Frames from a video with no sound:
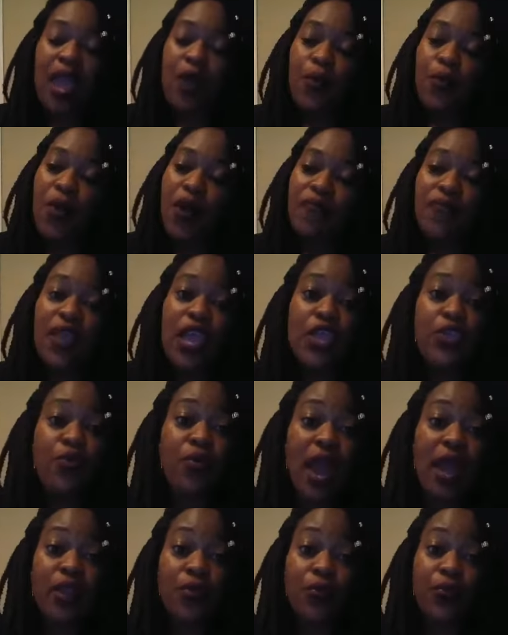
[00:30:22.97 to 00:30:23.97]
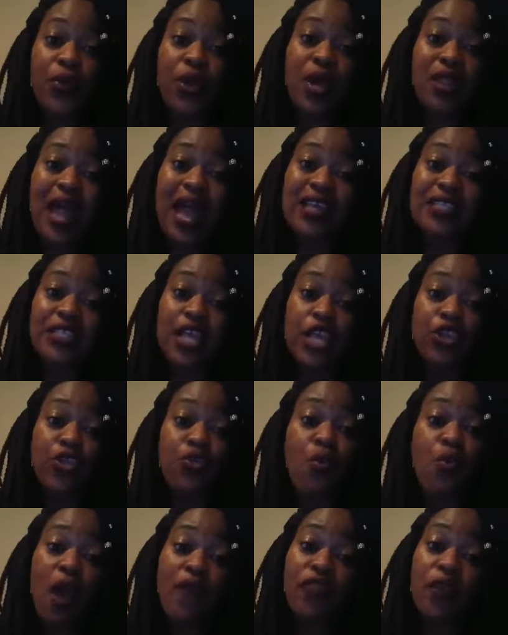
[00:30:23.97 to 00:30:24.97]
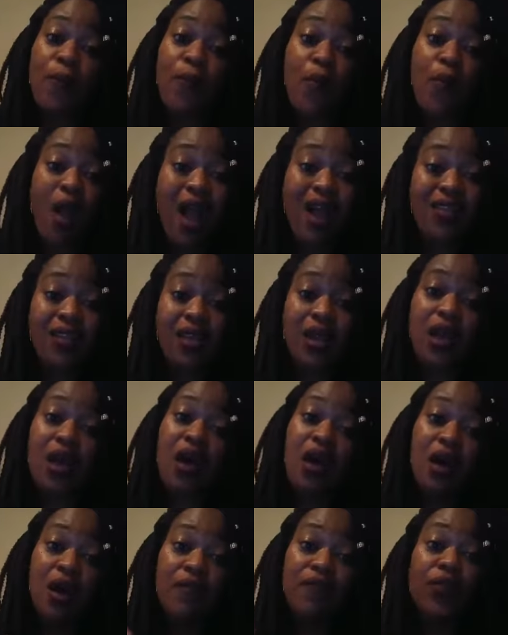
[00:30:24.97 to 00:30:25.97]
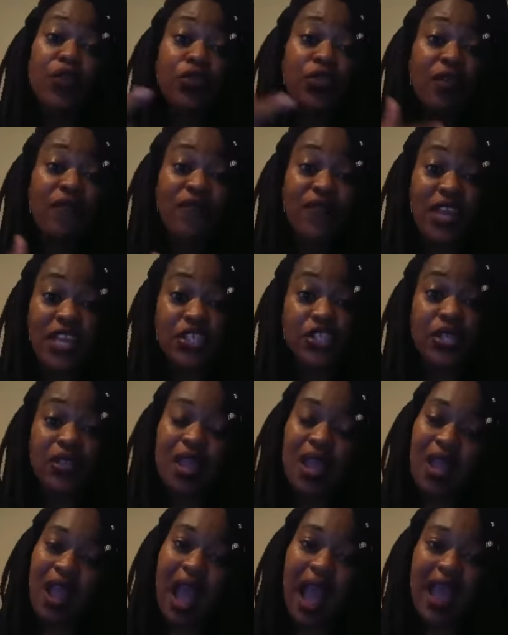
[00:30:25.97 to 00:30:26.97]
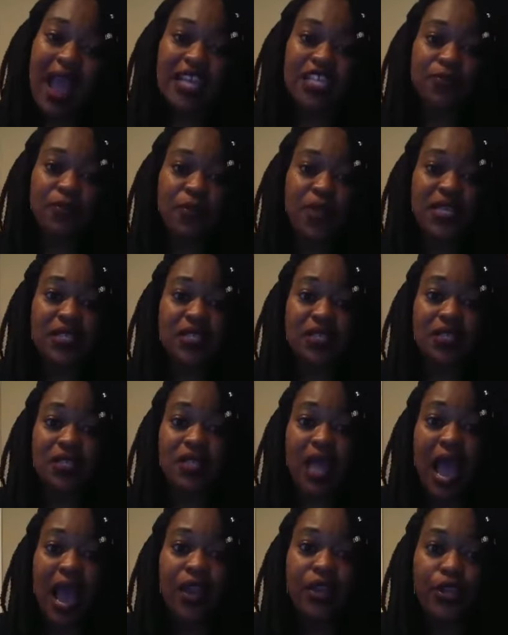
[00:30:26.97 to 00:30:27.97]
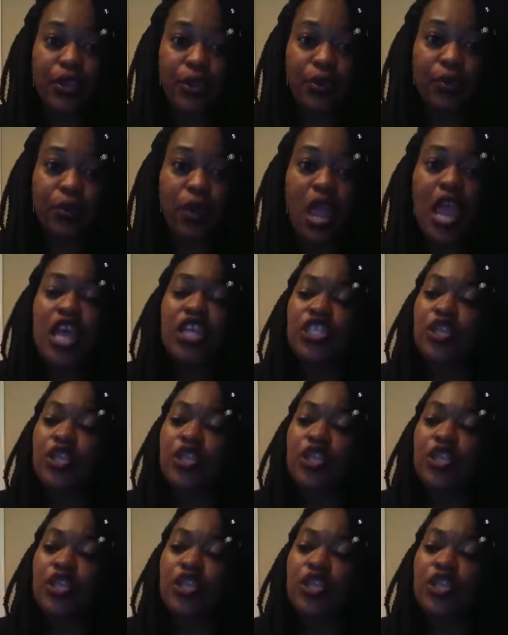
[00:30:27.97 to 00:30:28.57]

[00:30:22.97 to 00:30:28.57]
And one thing you got to realize, that you are the product of the vision that God has placed inside of you.